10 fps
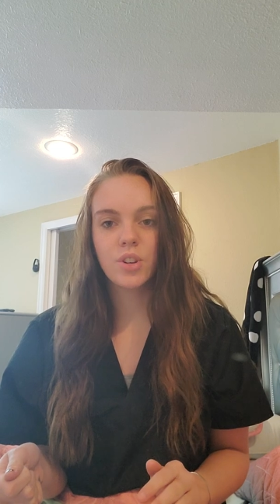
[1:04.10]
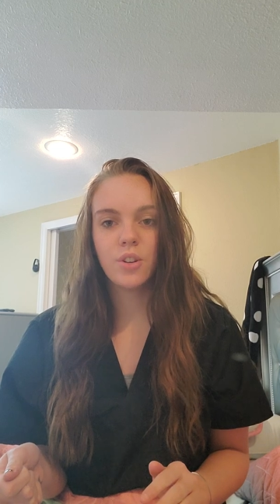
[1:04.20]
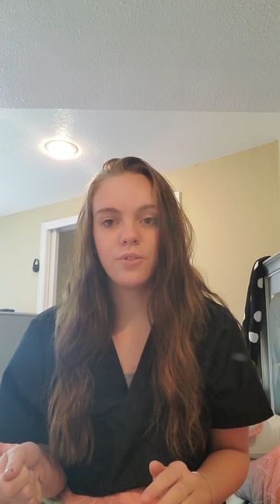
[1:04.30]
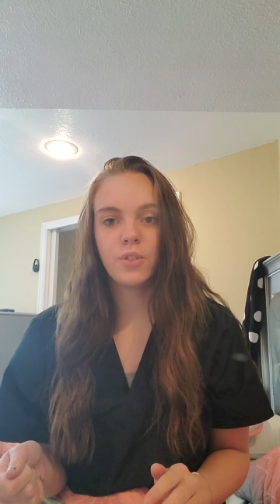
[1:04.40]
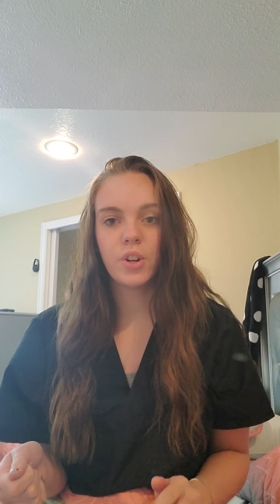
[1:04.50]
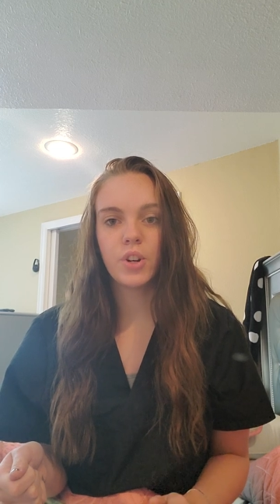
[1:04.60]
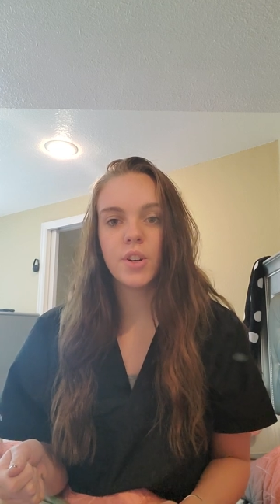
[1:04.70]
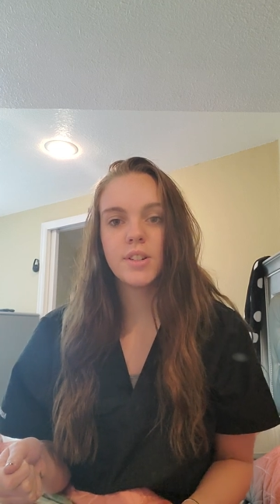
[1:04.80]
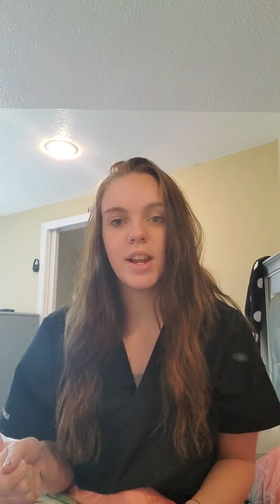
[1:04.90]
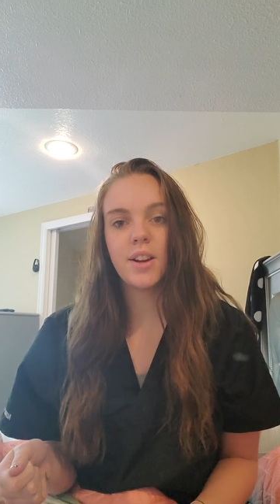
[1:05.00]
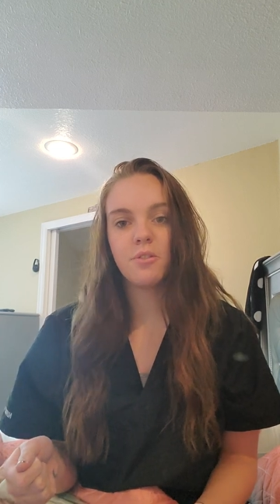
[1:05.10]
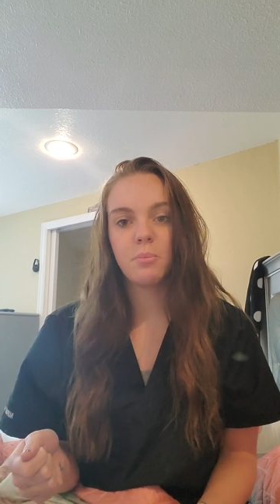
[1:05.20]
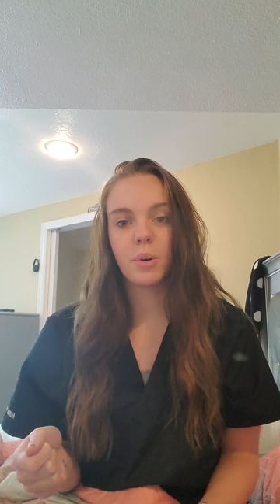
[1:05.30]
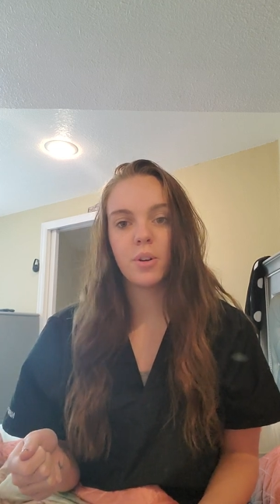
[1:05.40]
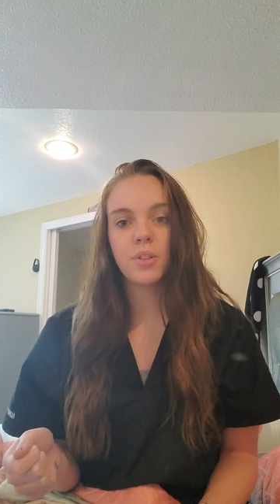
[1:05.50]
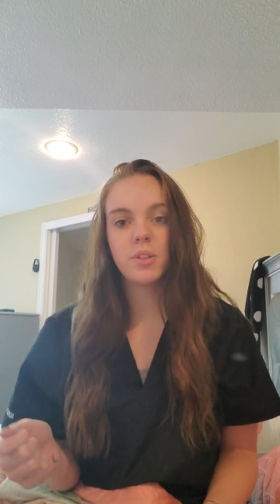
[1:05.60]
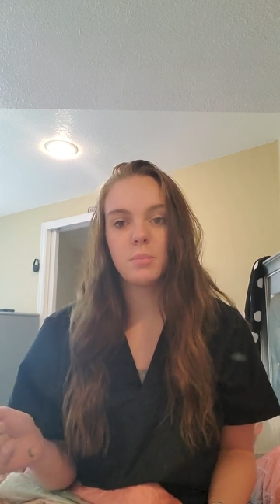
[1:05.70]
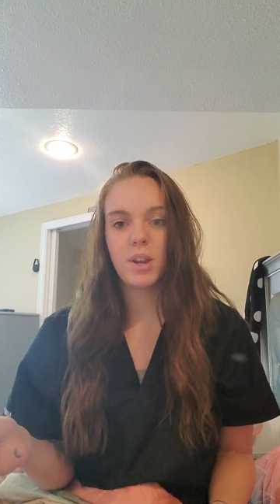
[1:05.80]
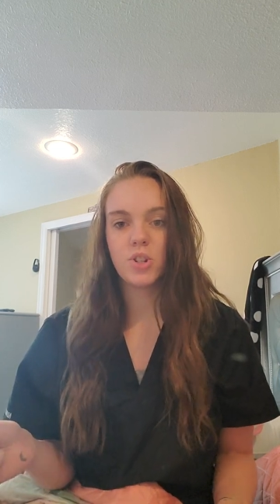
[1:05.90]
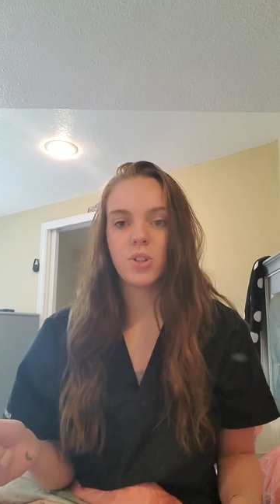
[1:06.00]
her for her date of birth to
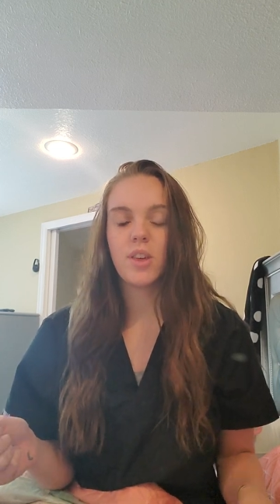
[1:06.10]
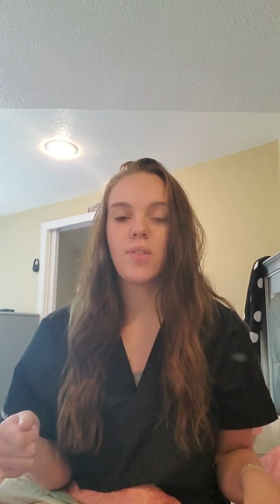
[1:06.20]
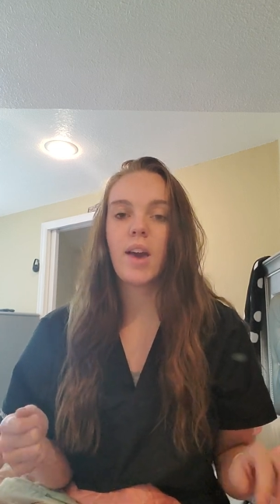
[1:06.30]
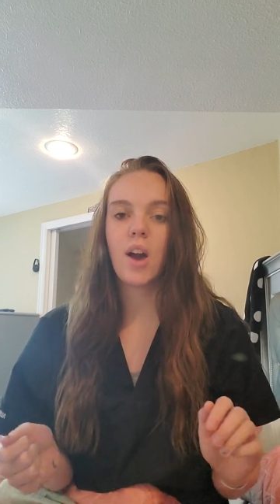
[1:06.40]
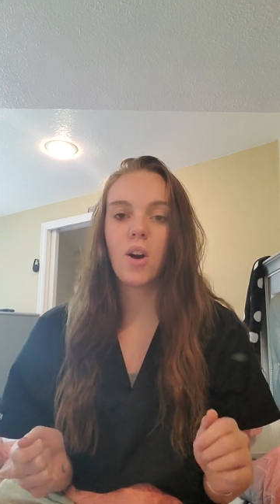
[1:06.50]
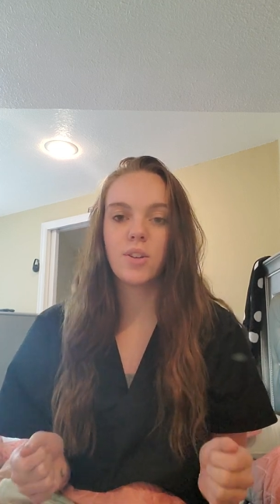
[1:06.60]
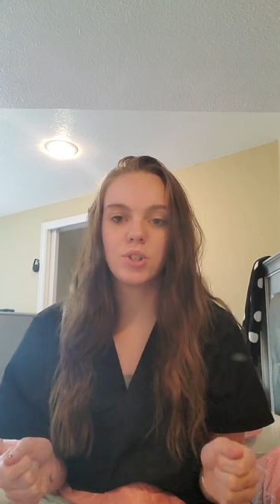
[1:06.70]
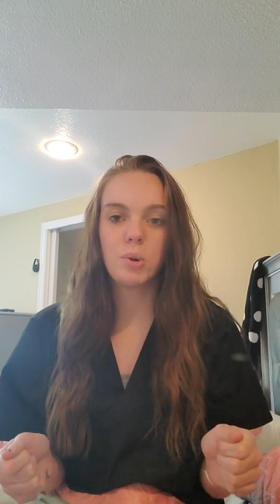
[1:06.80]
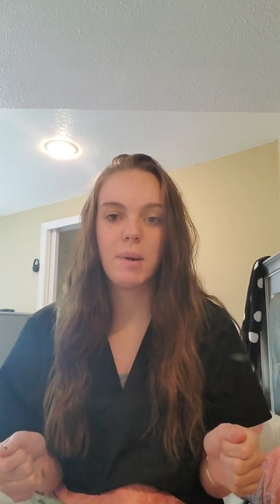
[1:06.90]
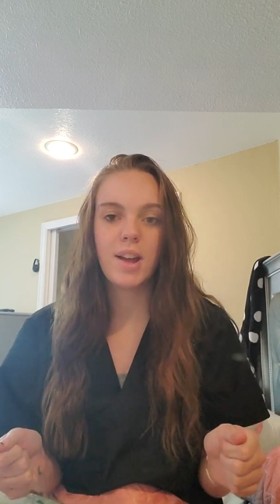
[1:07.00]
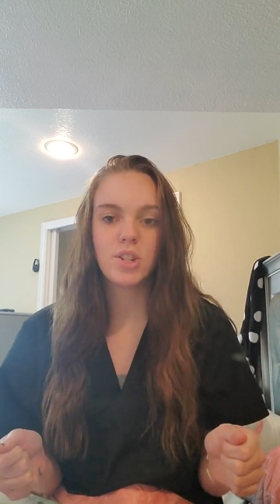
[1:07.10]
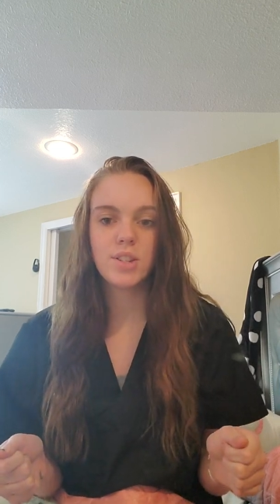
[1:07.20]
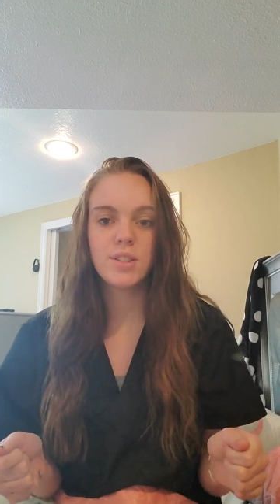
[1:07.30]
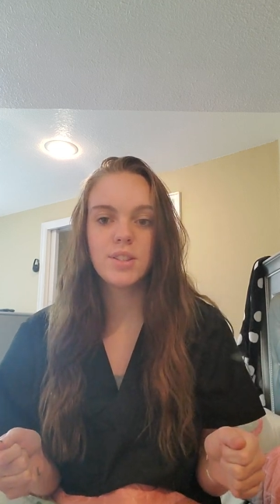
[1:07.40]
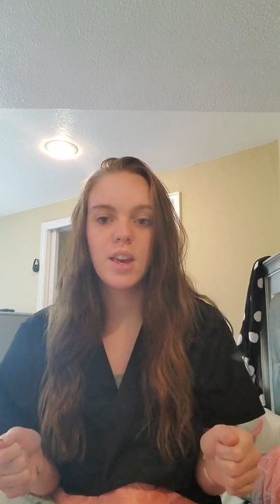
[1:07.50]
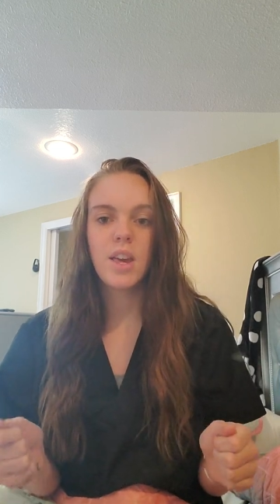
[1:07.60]
make sure that that also matches.